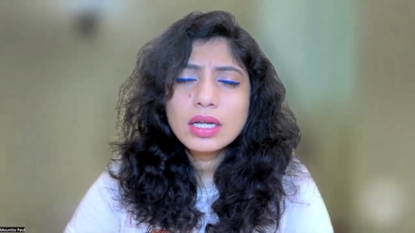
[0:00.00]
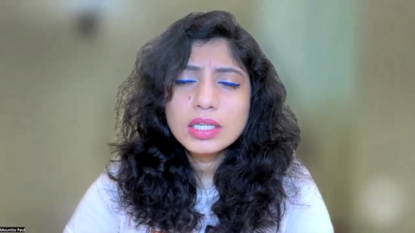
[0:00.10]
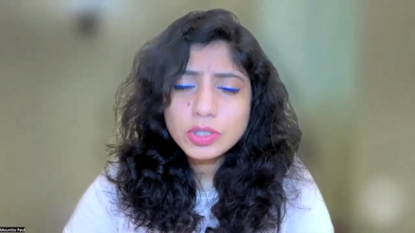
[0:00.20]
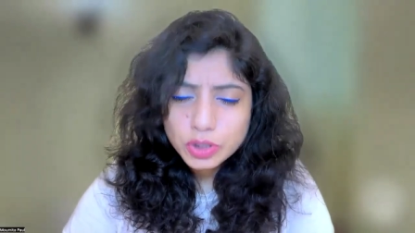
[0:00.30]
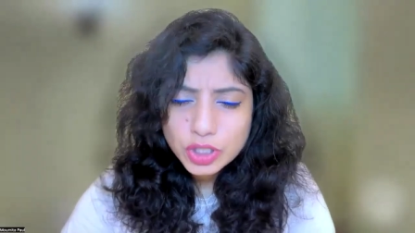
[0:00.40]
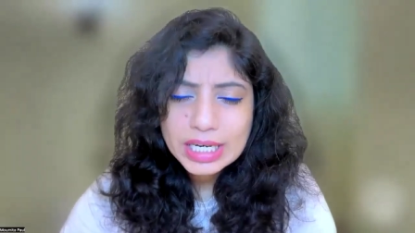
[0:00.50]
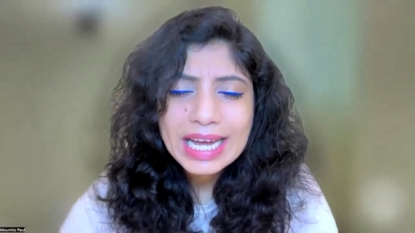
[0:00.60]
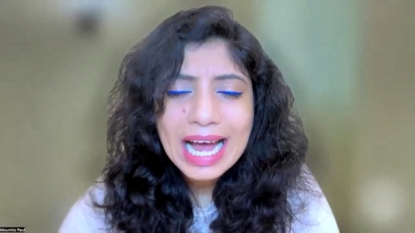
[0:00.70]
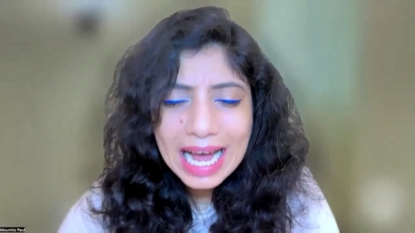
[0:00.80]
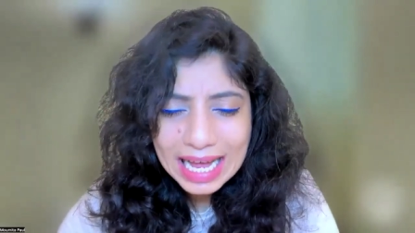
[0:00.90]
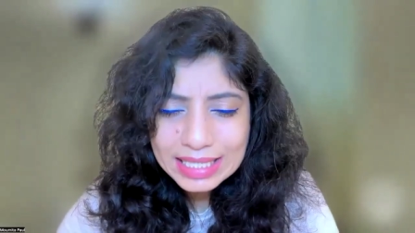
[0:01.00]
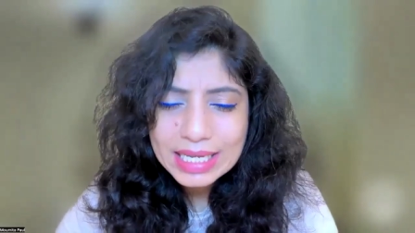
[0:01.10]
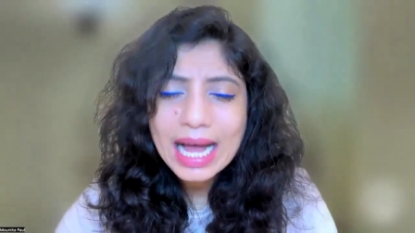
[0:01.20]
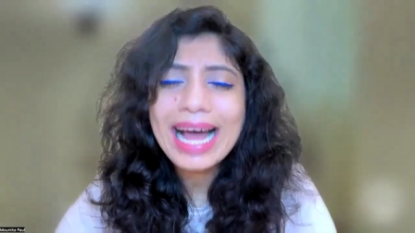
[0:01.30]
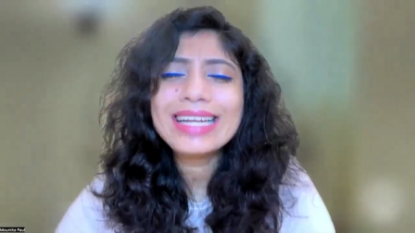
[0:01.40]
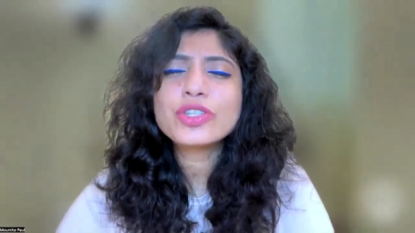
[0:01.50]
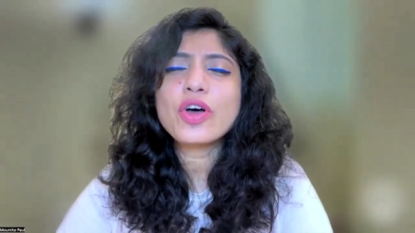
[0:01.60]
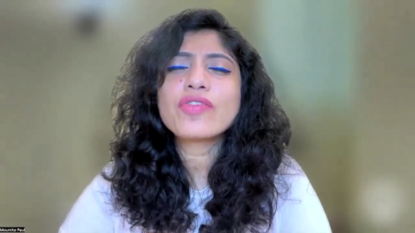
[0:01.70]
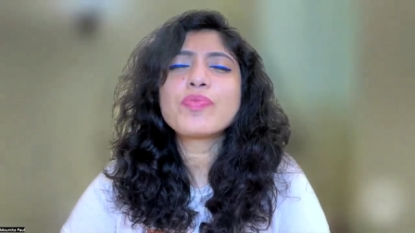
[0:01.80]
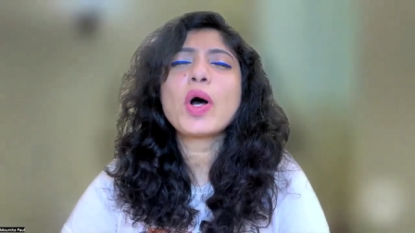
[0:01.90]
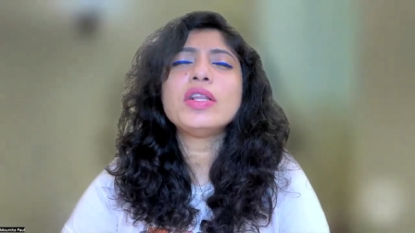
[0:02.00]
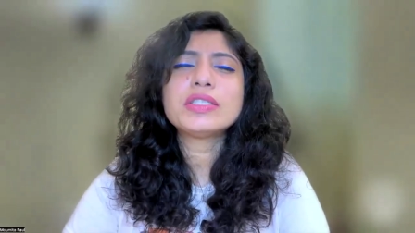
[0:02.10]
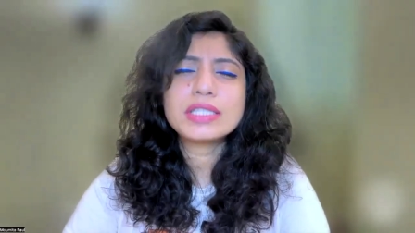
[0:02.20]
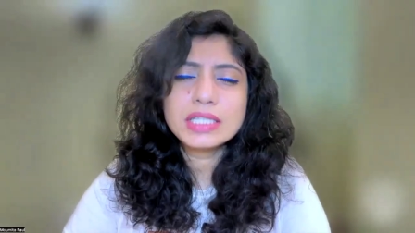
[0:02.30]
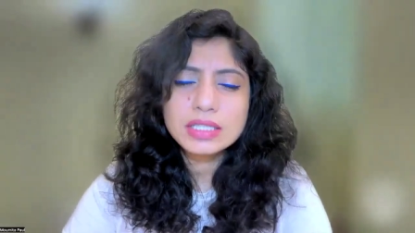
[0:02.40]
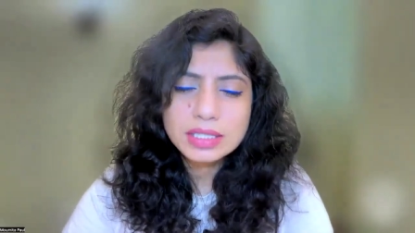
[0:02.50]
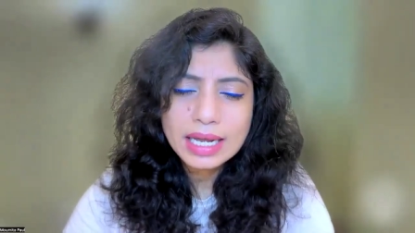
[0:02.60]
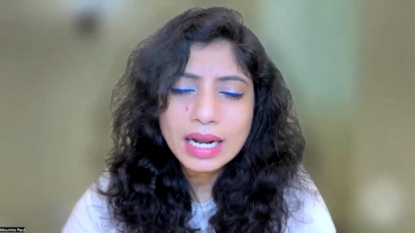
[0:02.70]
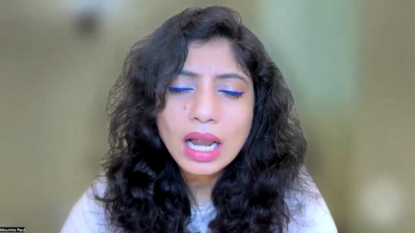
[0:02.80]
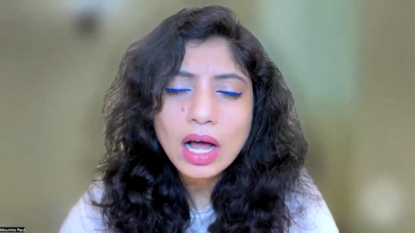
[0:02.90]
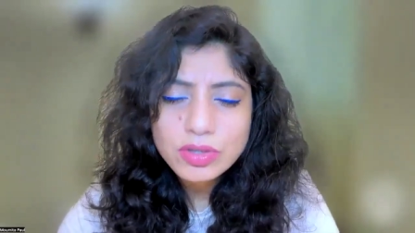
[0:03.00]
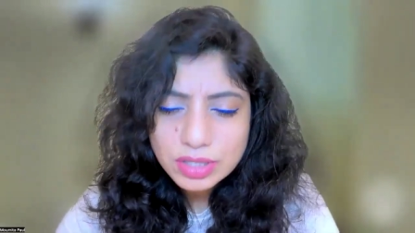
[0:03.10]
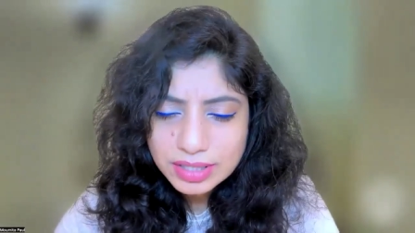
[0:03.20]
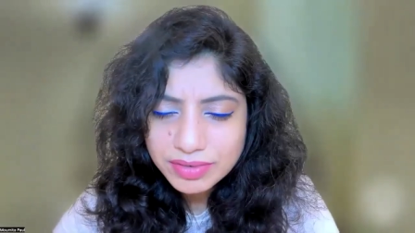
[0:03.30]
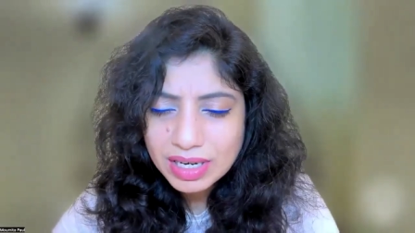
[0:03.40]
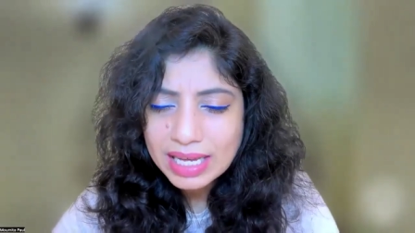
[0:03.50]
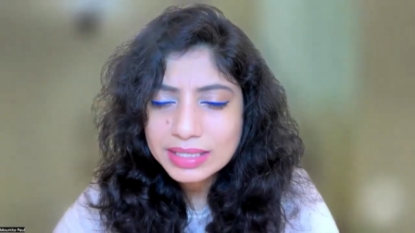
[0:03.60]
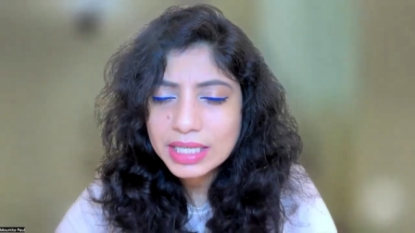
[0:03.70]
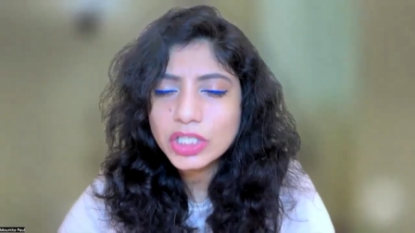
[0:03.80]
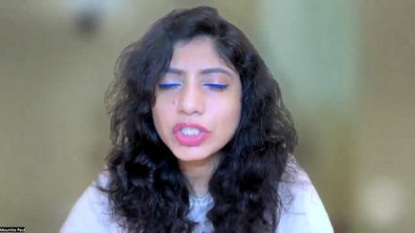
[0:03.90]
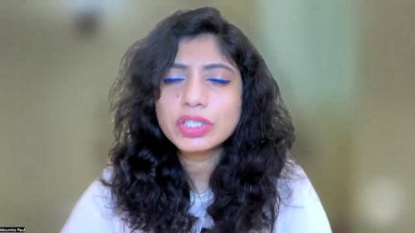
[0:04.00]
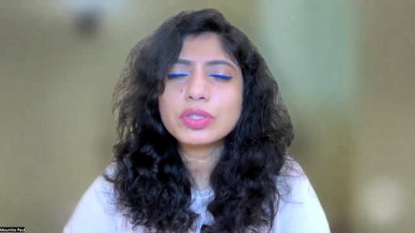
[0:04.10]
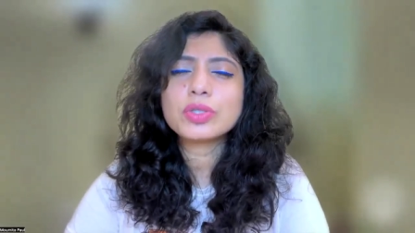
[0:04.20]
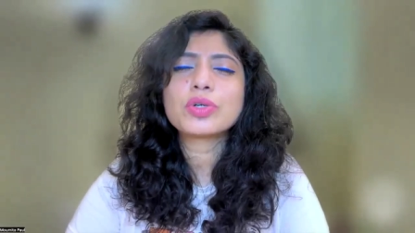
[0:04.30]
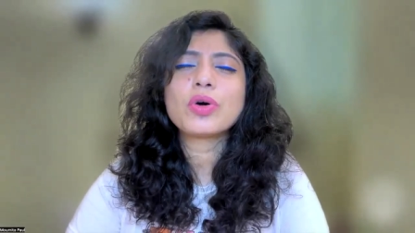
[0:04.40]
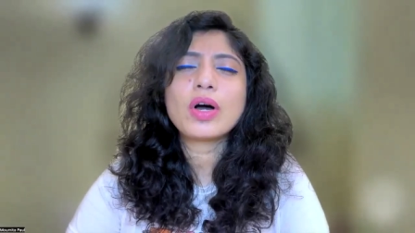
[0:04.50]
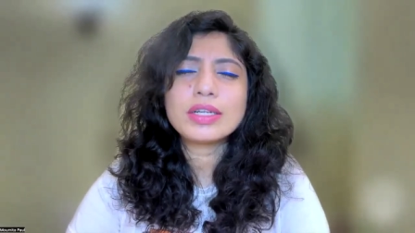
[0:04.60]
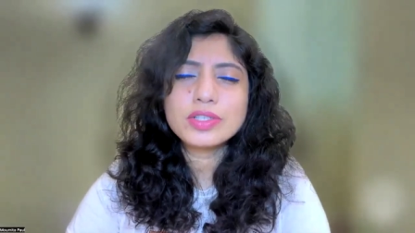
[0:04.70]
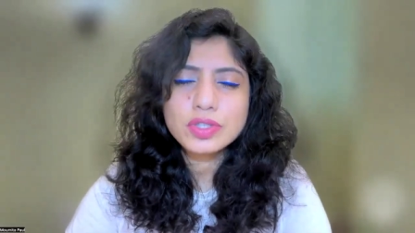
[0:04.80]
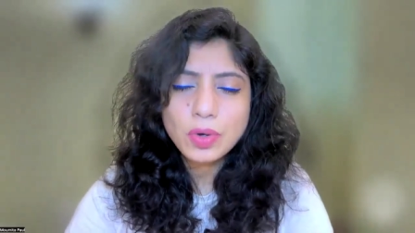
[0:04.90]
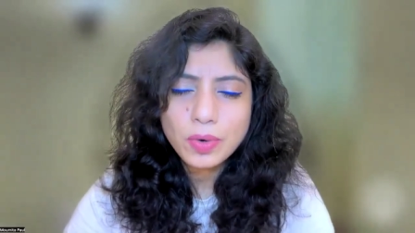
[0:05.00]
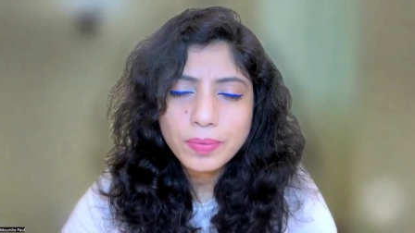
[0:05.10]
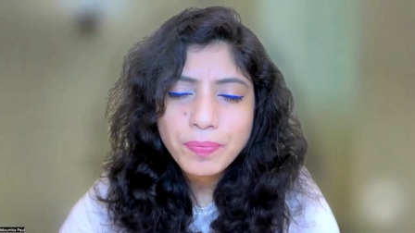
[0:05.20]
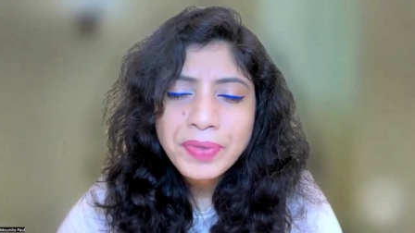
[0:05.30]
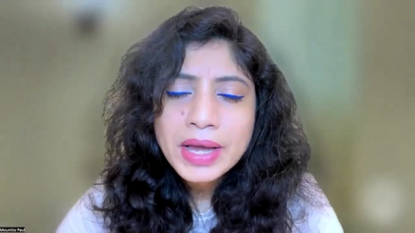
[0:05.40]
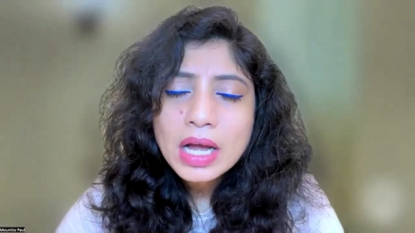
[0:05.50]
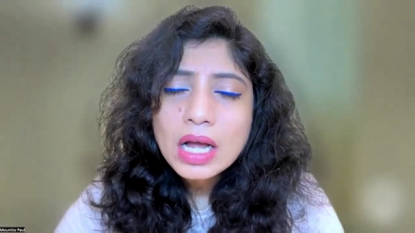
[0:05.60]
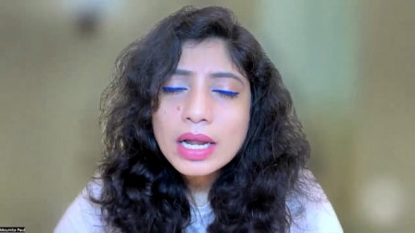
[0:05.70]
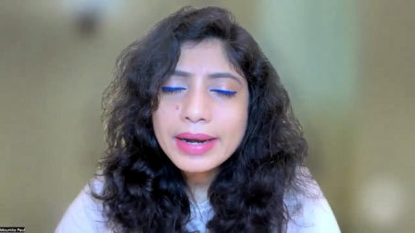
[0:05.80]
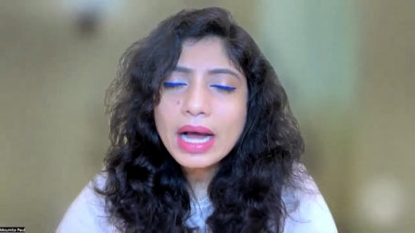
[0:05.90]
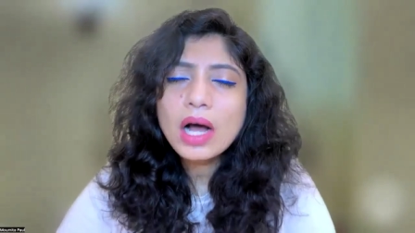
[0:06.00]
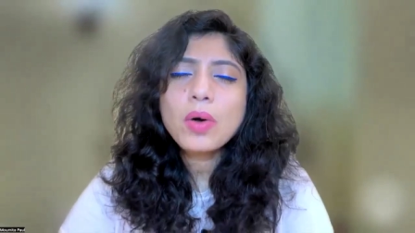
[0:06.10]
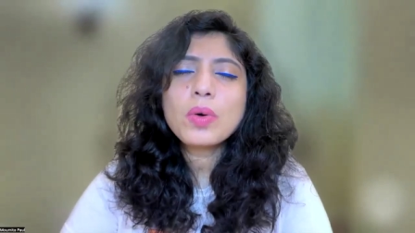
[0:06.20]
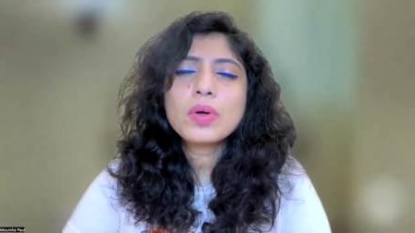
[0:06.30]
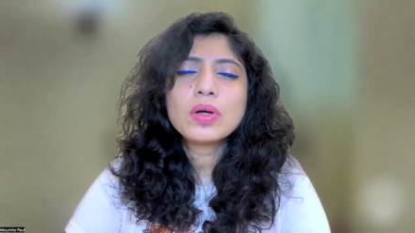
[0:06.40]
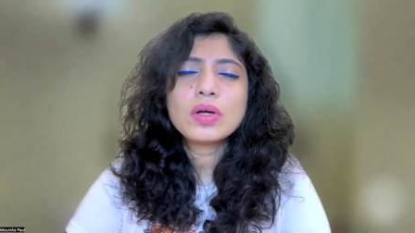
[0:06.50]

usually has a hands off policies and allows a civilization to grow on its own. Now,